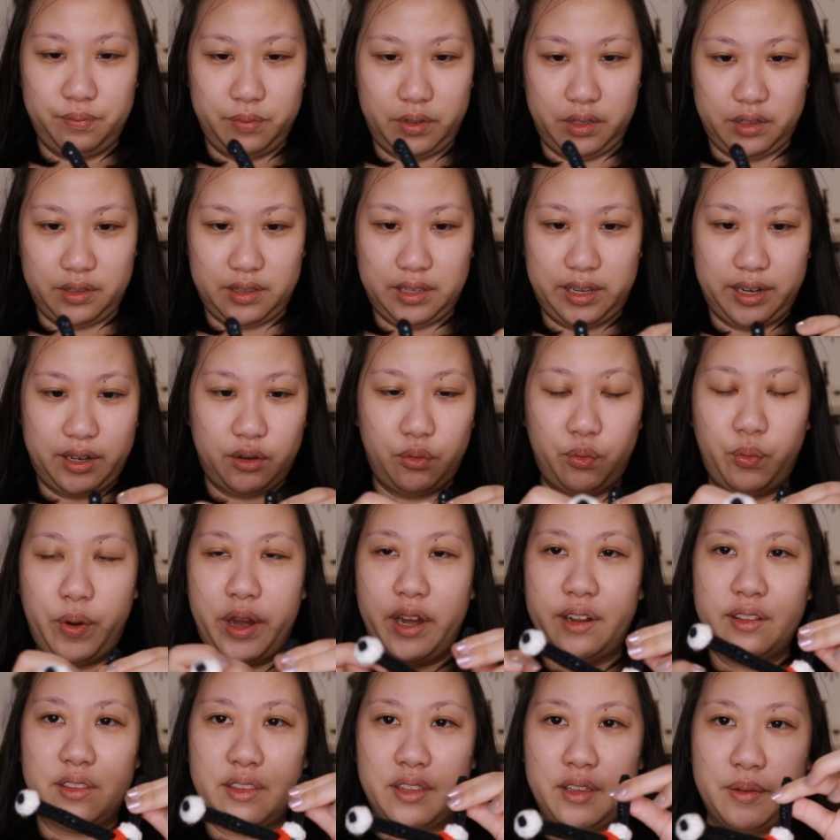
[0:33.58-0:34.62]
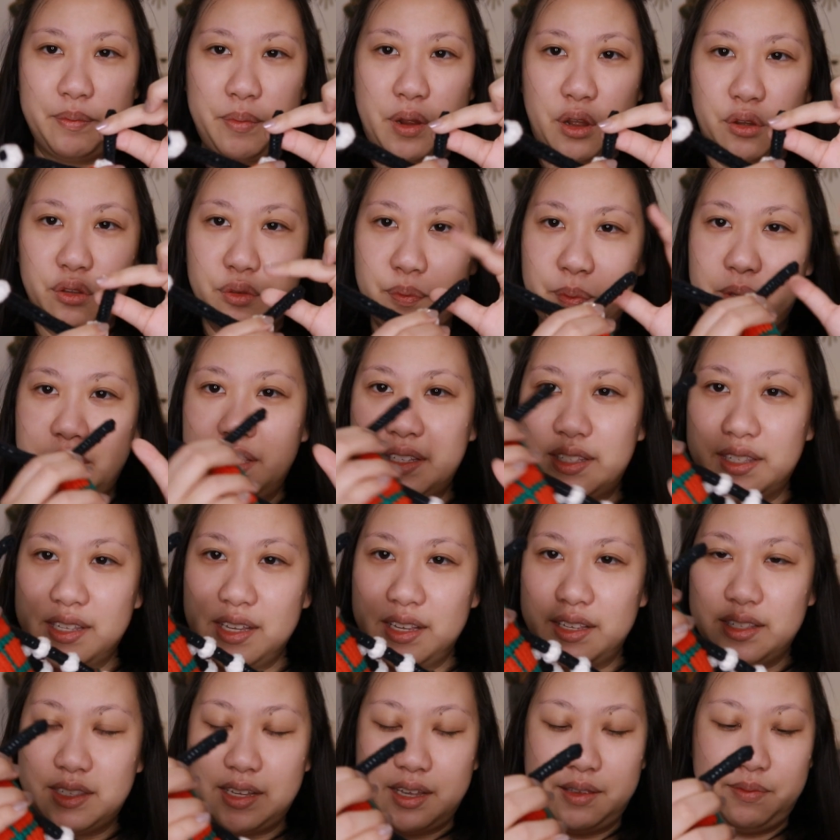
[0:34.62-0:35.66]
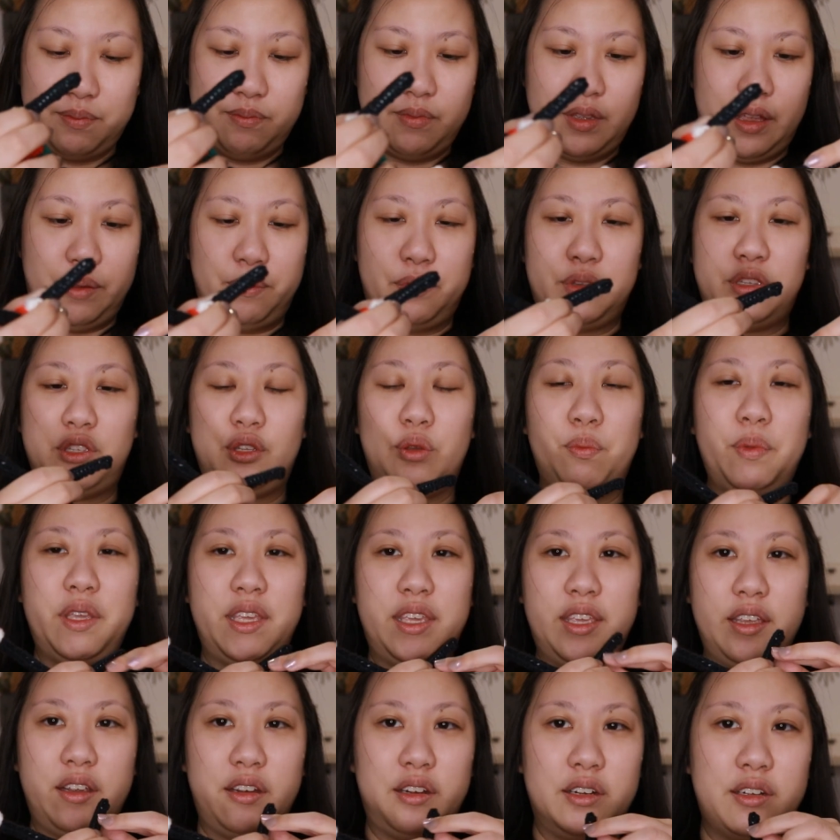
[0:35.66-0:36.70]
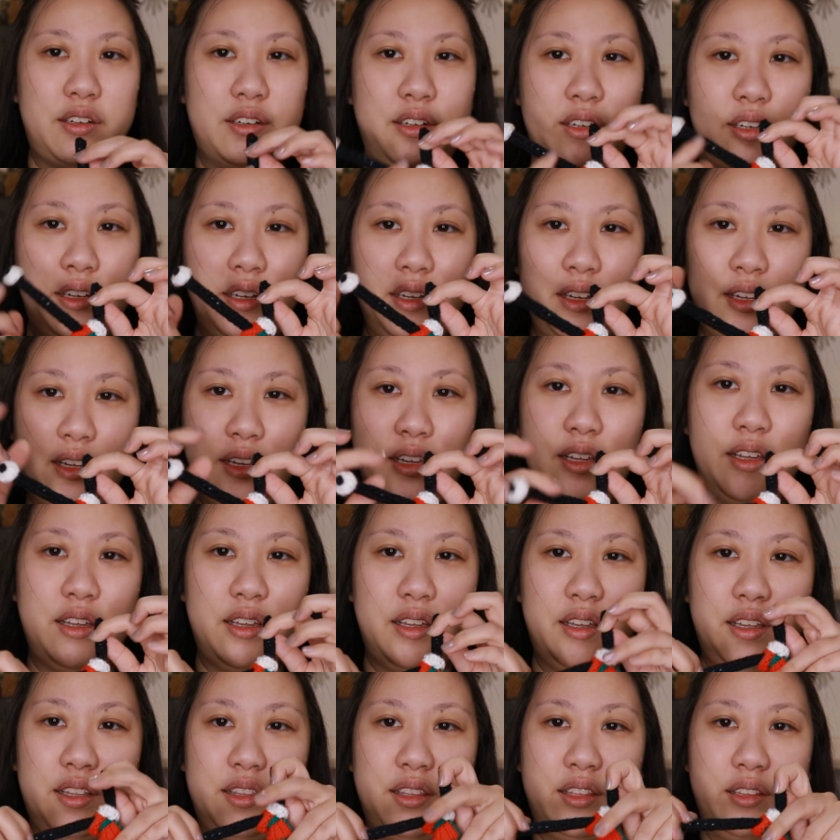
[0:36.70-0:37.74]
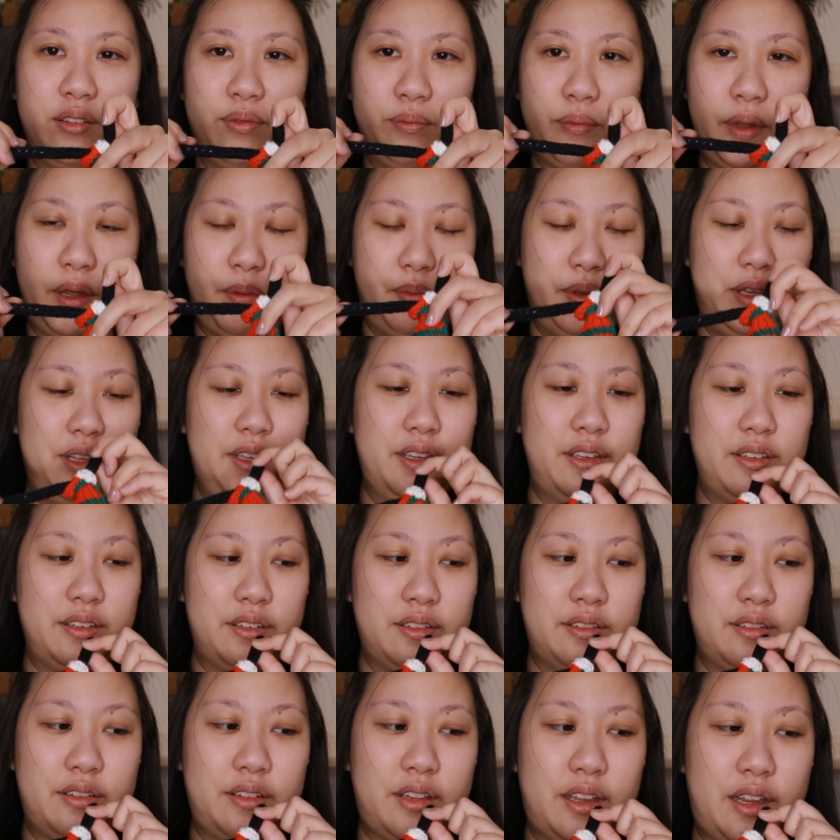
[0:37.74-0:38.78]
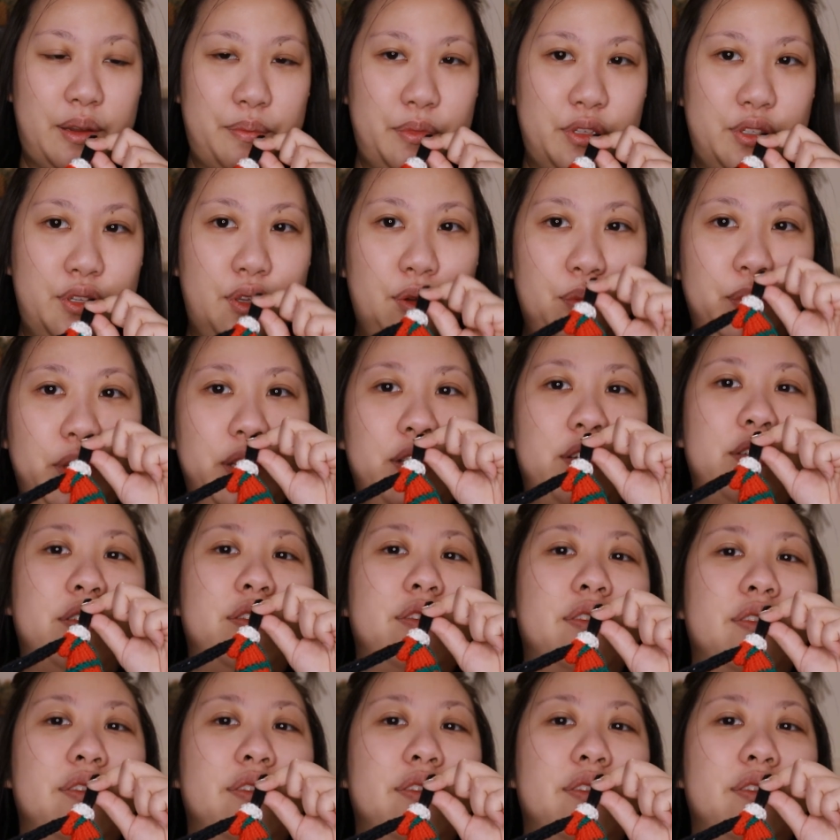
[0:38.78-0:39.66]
the where the mouthpiece is. I'm assuming here. And maybe, I'm assuming,